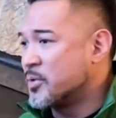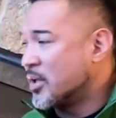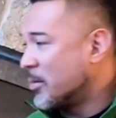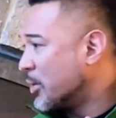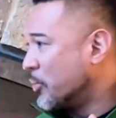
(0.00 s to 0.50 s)
we
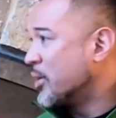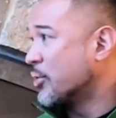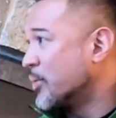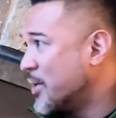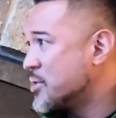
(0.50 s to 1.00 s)
talk about
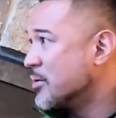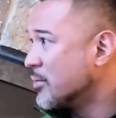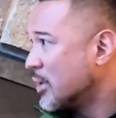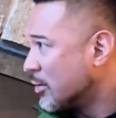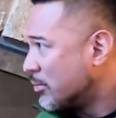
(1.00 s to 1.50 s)

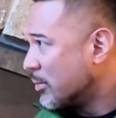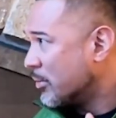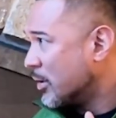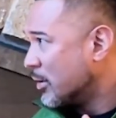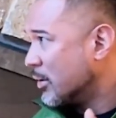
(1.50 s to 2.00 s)
recreation, you
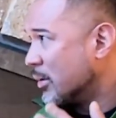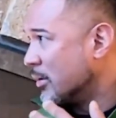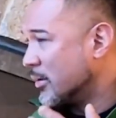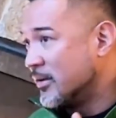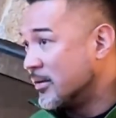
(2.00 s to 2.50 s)

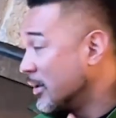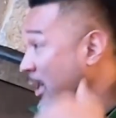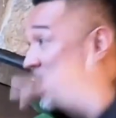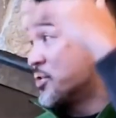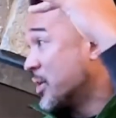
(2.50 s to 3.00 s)
know,
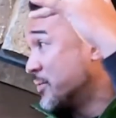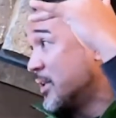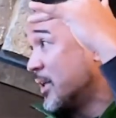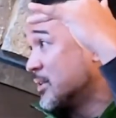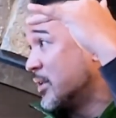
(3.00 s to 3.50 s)
getting yourself
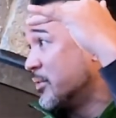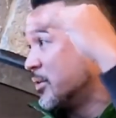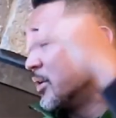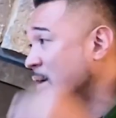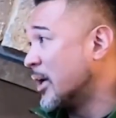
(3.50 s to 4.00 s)
to the next
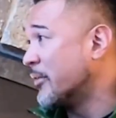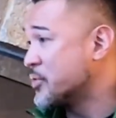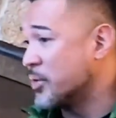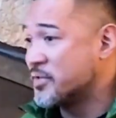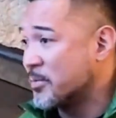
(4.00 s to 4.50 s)
level in your life.
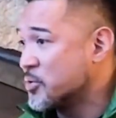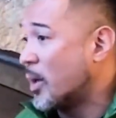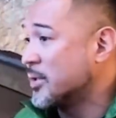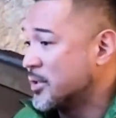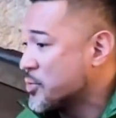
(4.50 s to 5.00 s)
So if somebody's
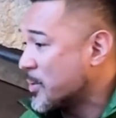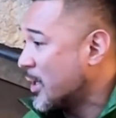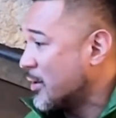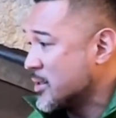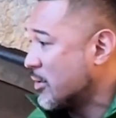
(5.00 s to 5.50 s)
watching this right
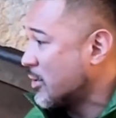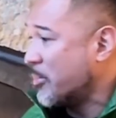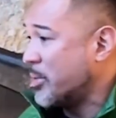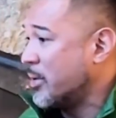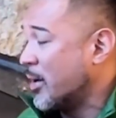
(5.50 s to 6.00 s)
now and they say,
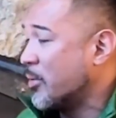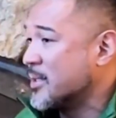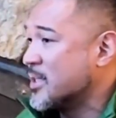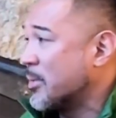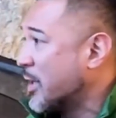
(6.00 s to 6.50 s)
okay, PBD, I want
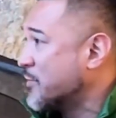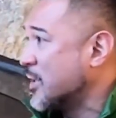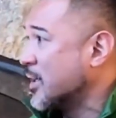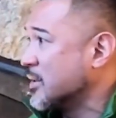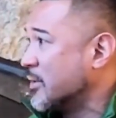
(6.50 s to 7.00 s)
to take my life
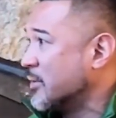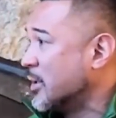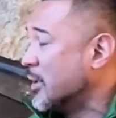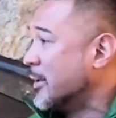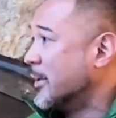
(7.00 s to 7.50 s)
to the next
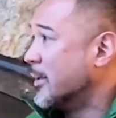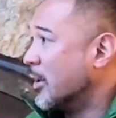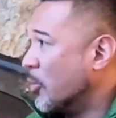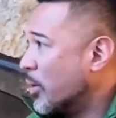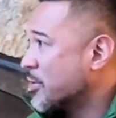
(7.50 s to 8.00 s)
level,
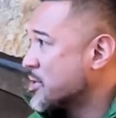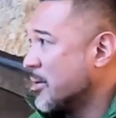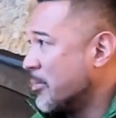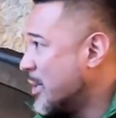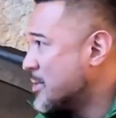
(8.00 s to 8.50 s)
what are
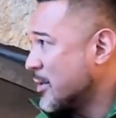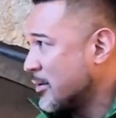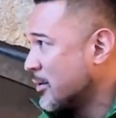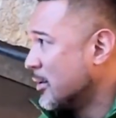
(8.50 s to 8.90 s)
some of the basic